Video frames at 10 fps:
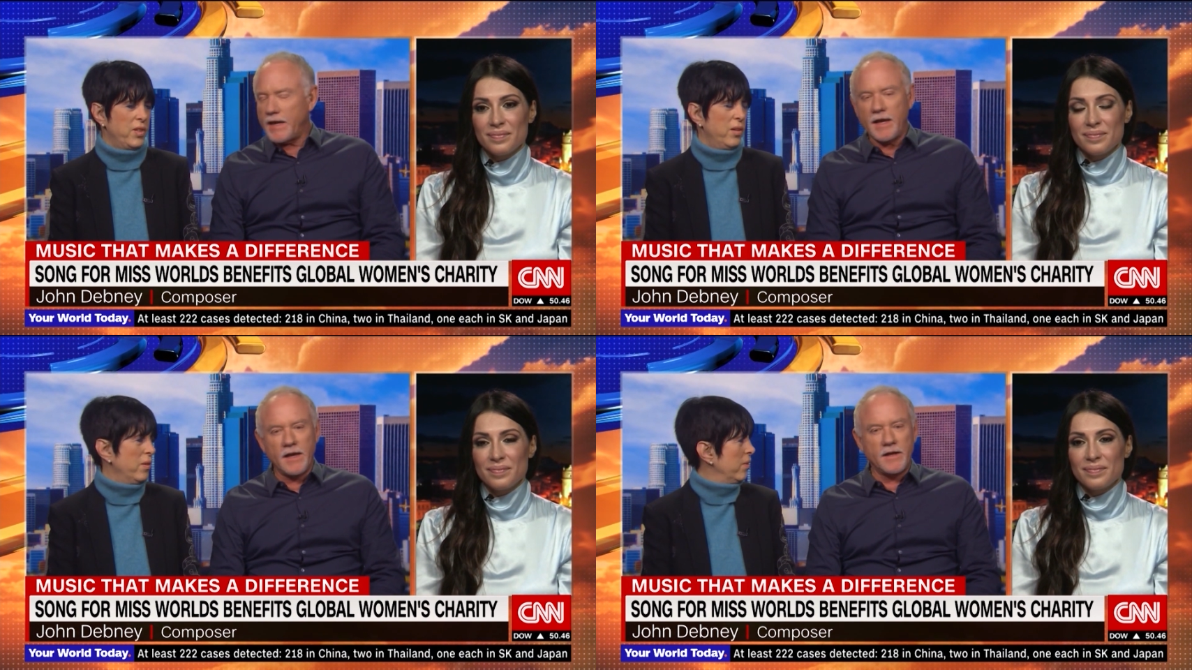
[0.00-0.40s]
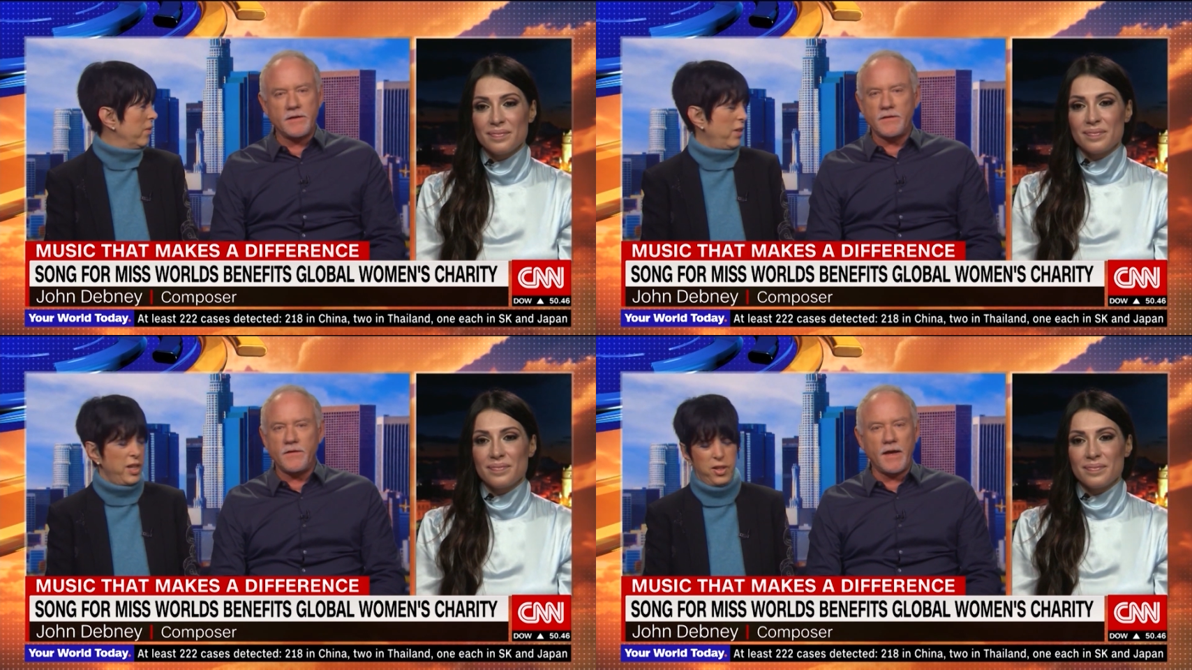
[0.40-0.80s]

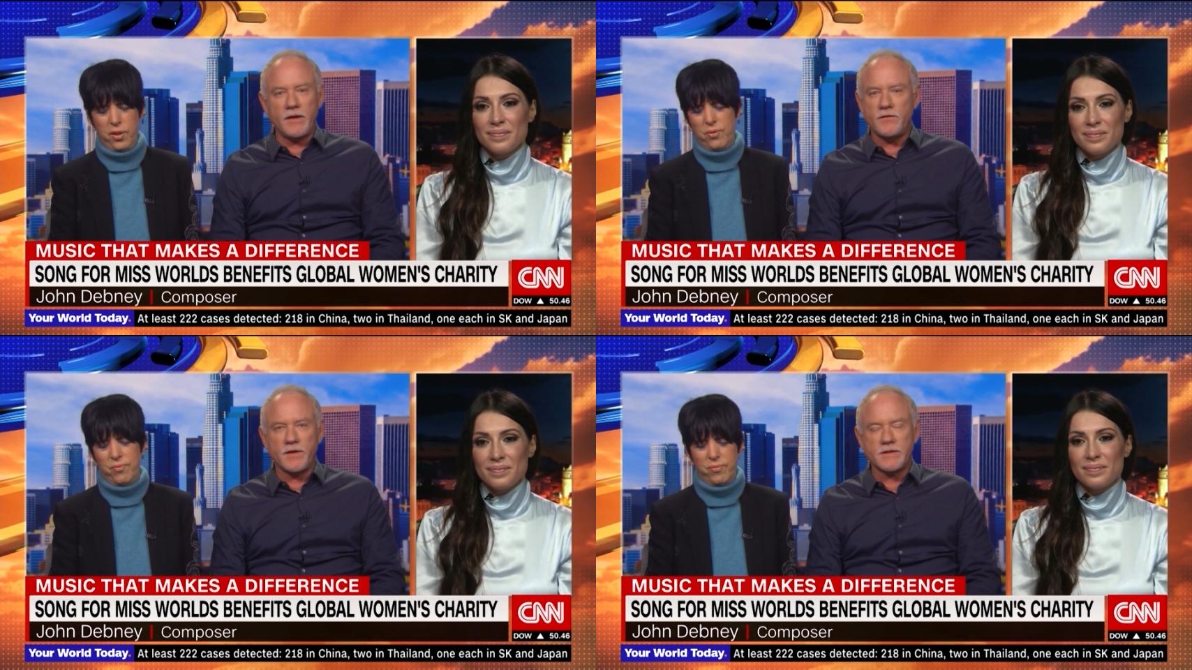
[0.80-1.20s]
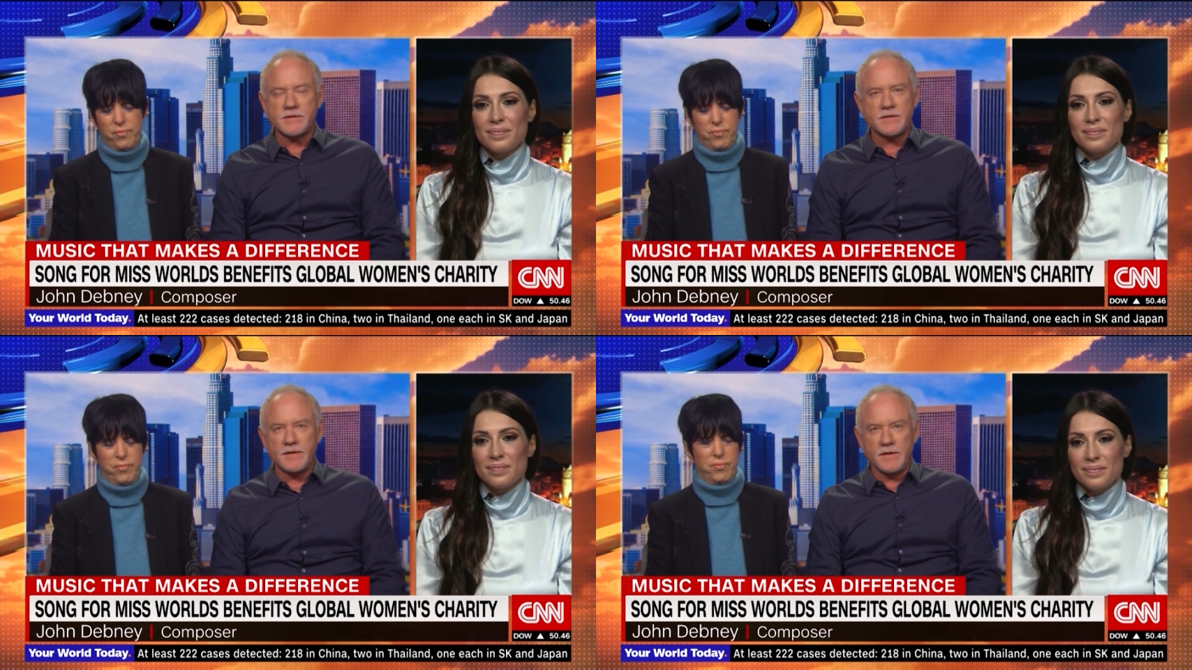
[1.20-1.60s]
Speaker 1: And Thank they you.
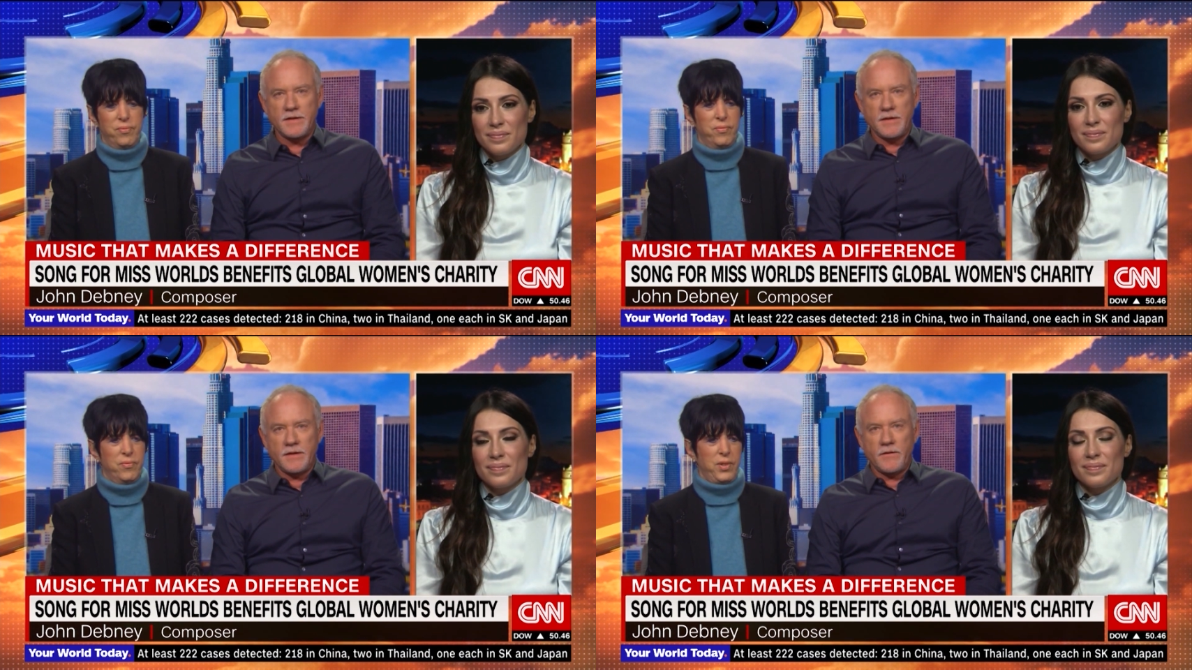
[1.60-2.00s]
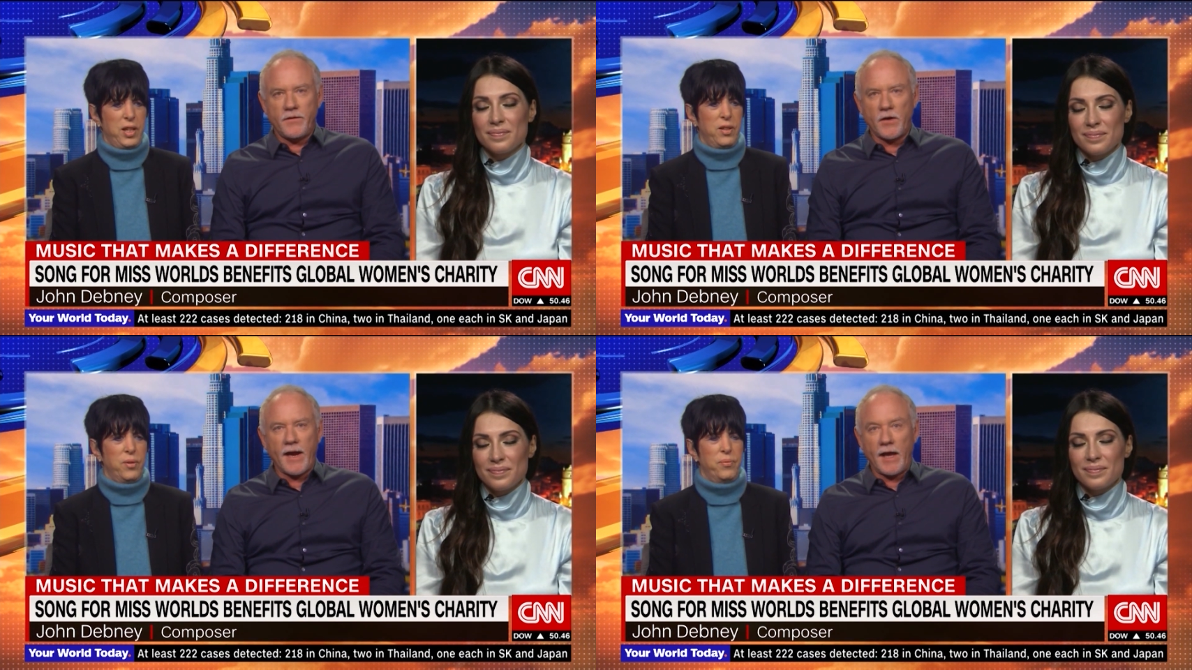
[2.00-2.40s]
just,
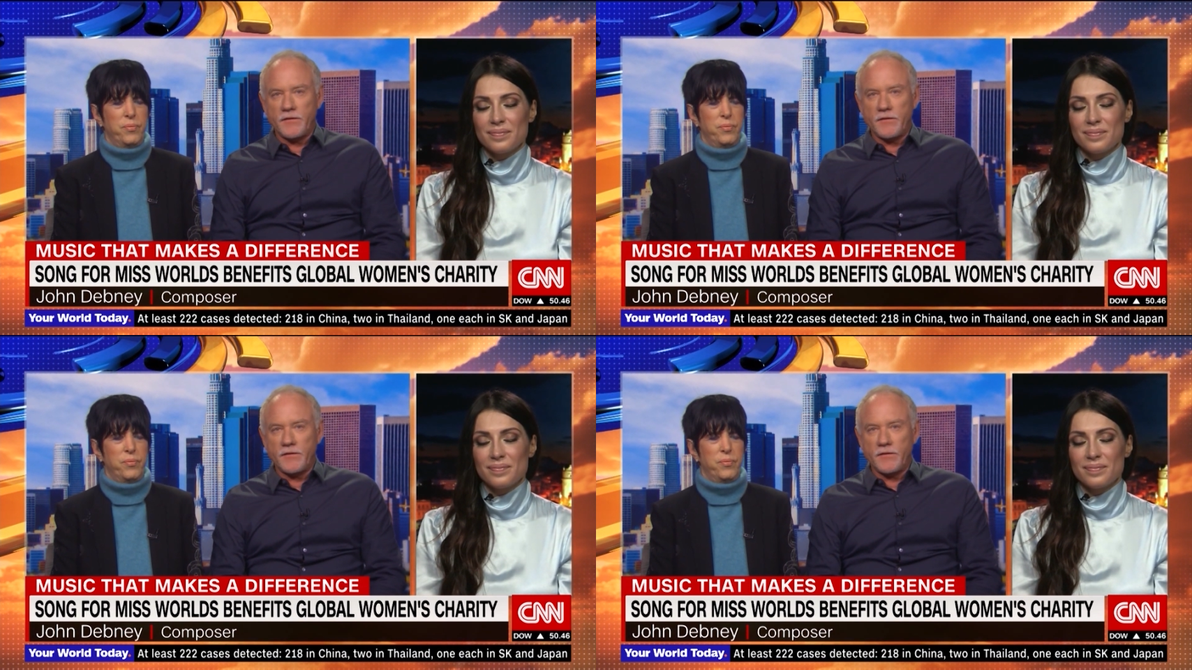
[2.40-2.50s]
Thank they're you.